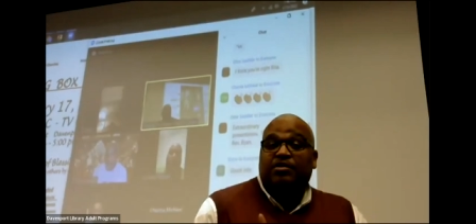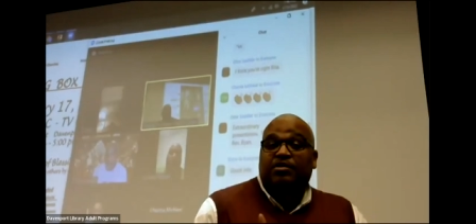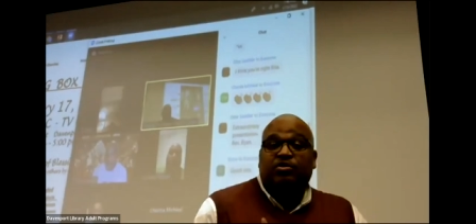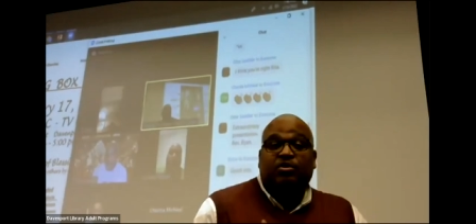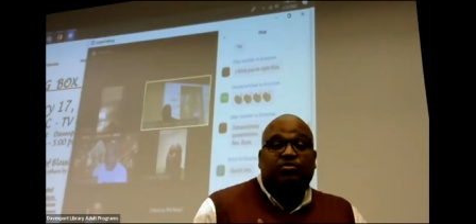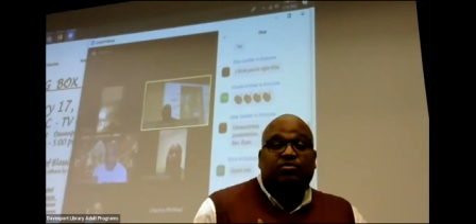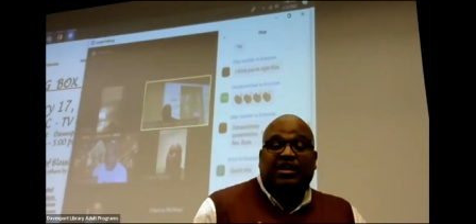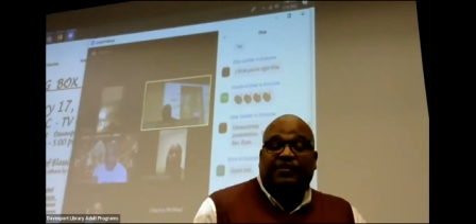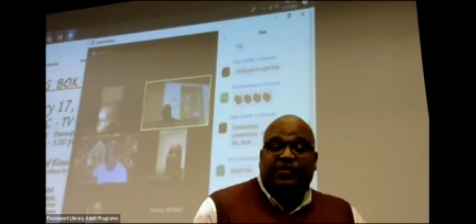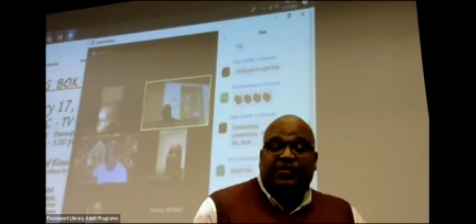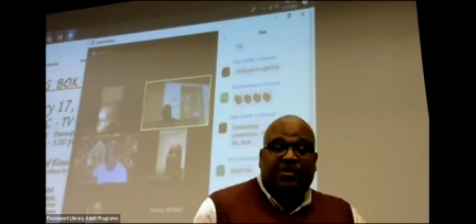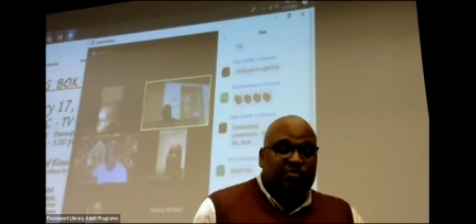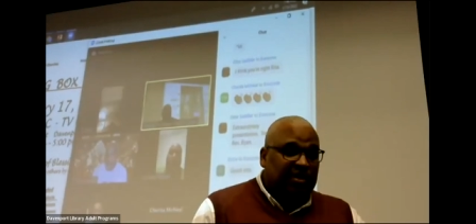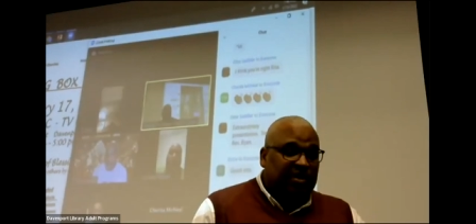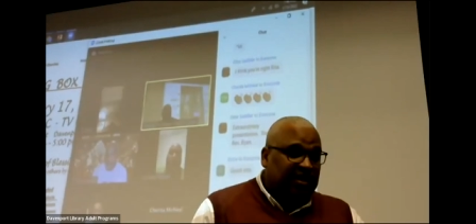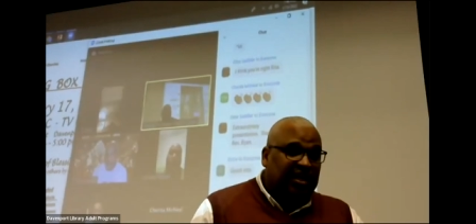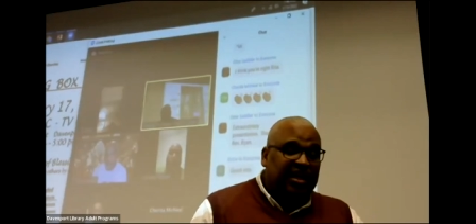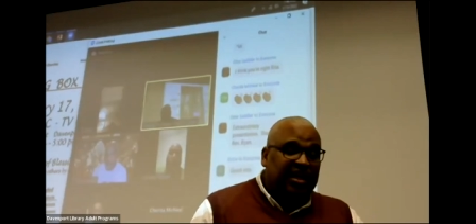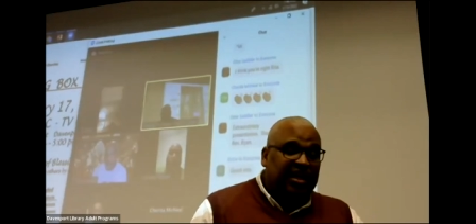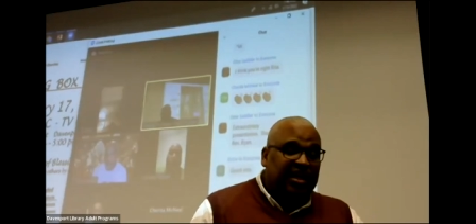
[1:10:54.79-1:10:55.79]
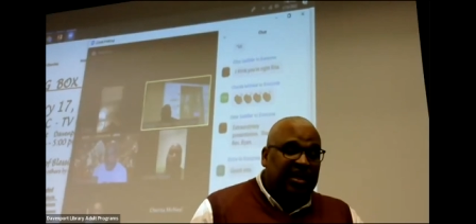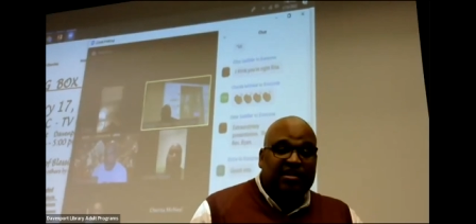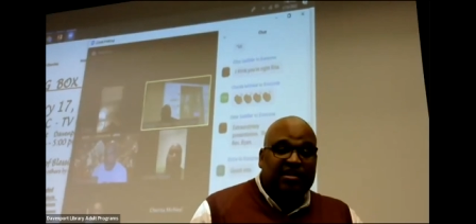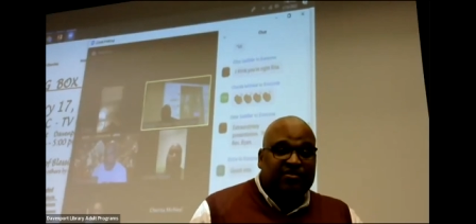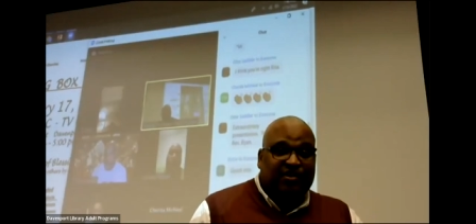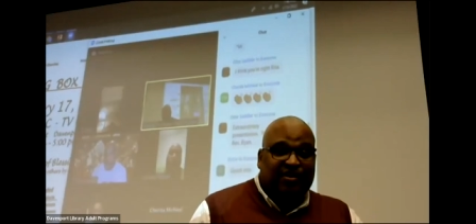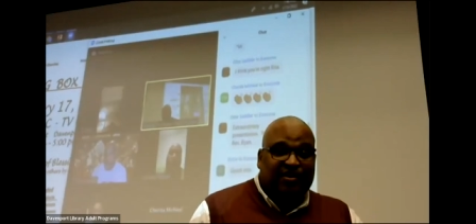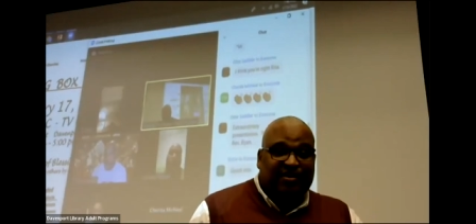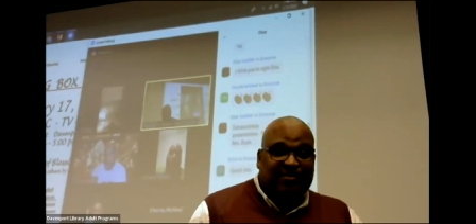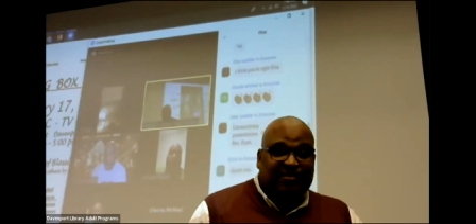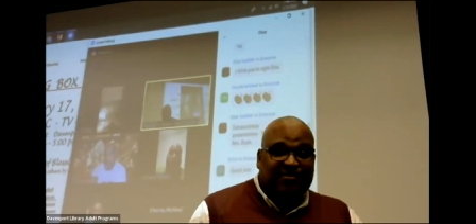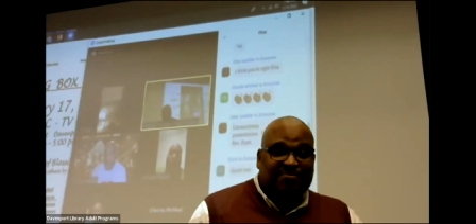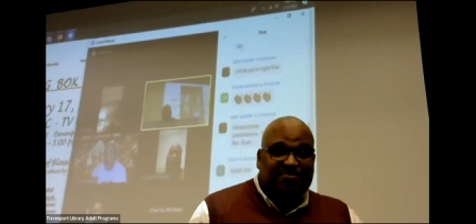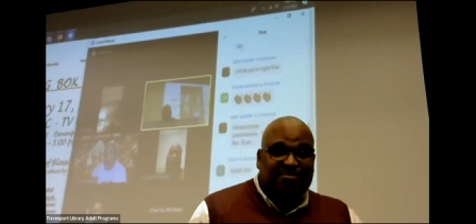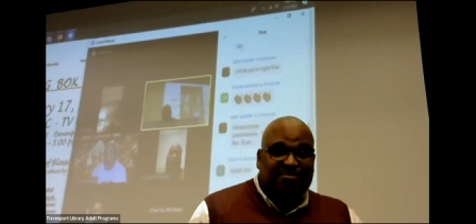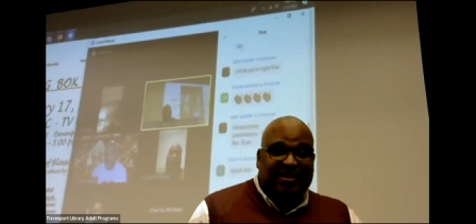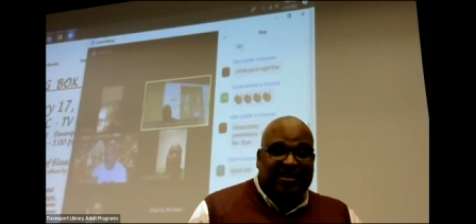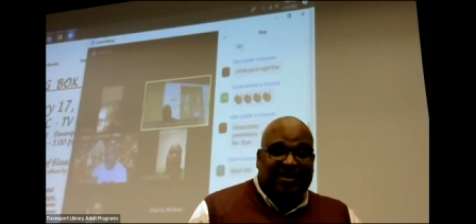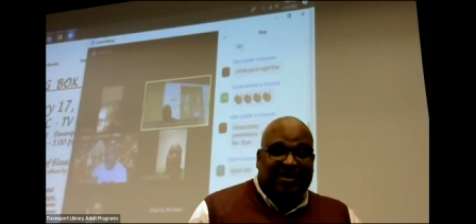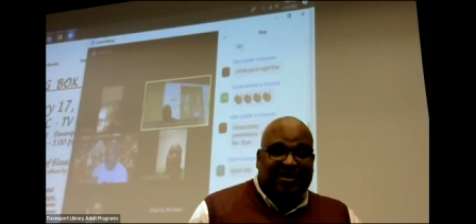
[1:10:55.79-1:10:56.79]
it's no different than what King saw,
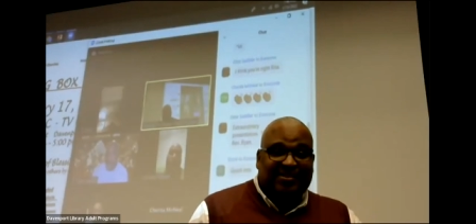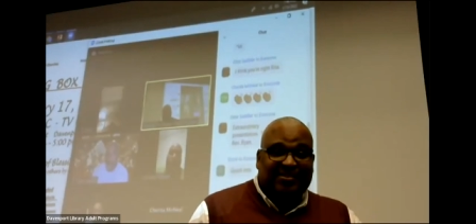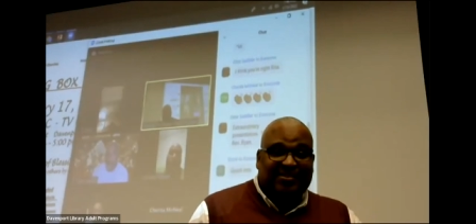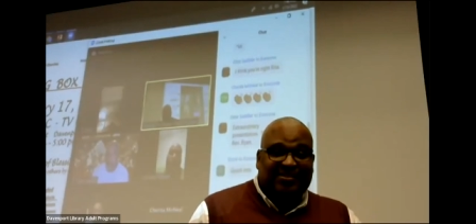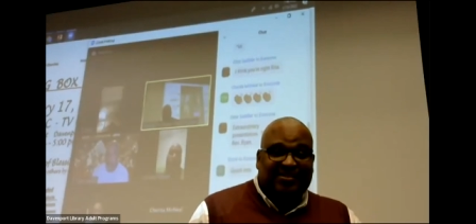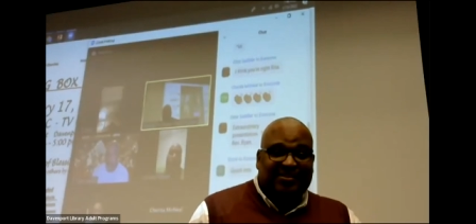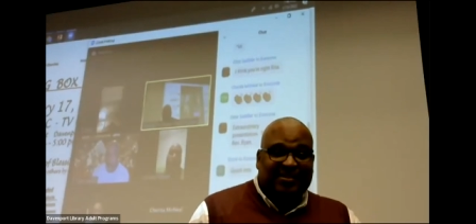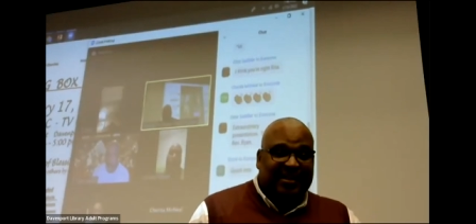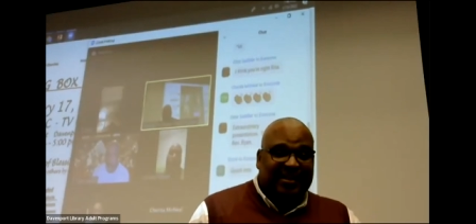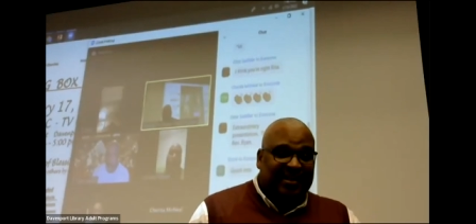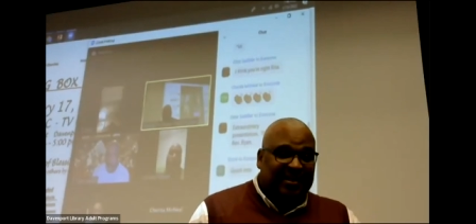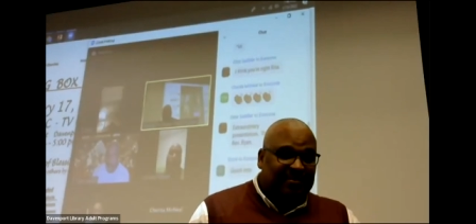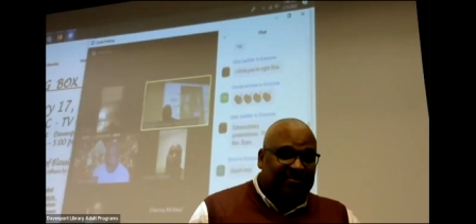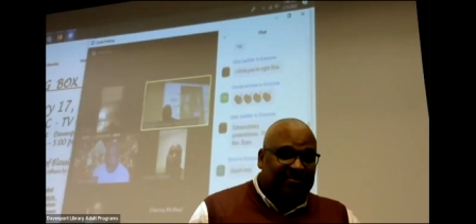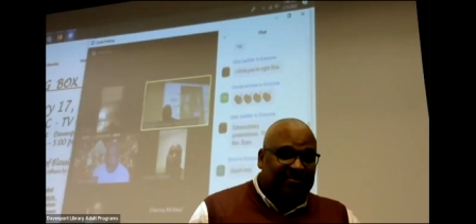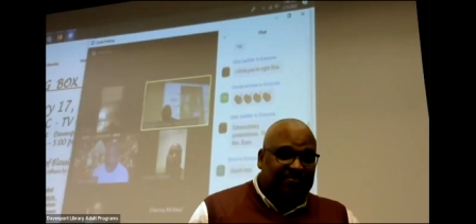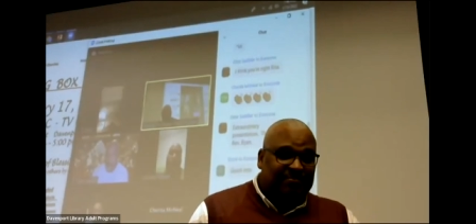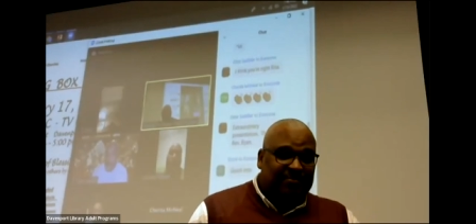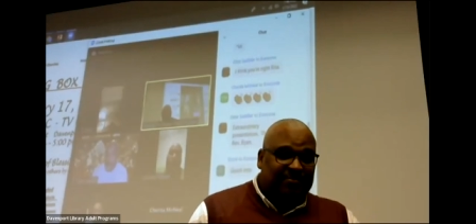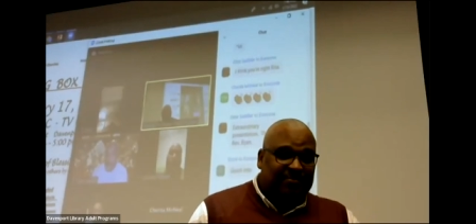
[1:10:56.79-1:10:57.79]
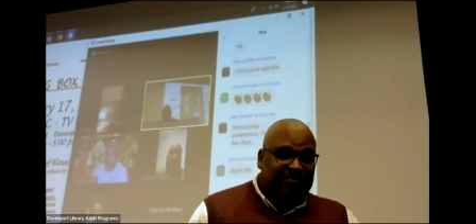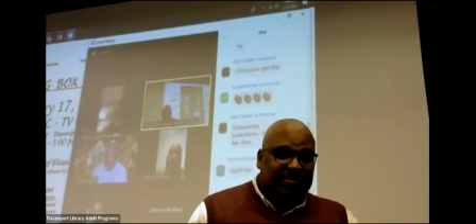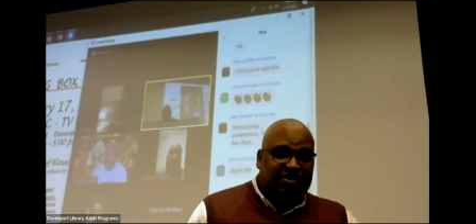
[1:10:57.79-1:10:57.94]
because the